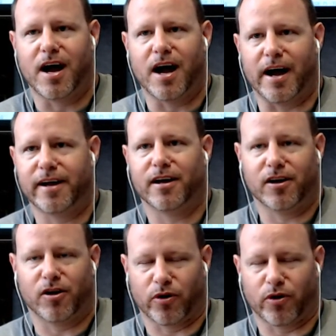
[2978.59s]
I
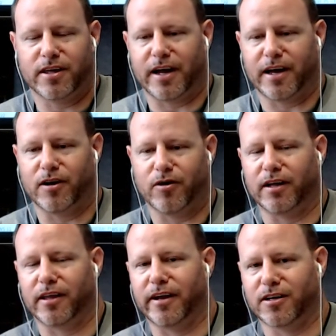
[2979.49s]
agree that I don't
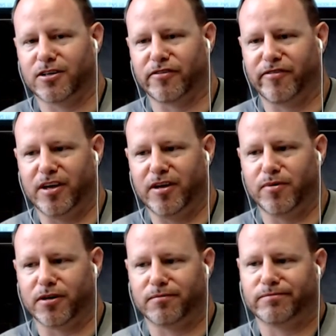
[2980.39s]
like that extra fee,
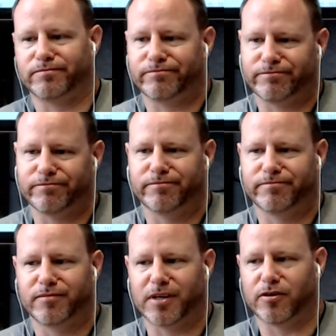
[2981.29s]
but
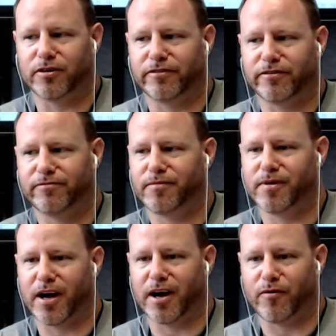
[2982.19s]
if
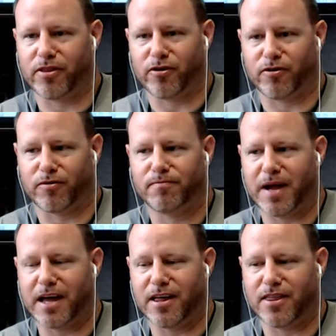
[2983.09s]
I'd rather
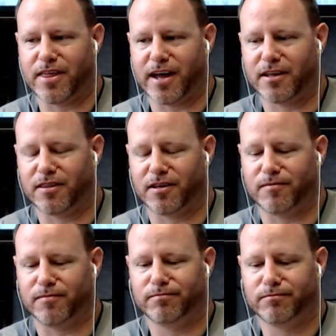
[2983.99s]
pay that
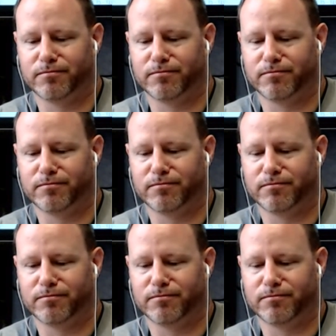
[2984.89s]
than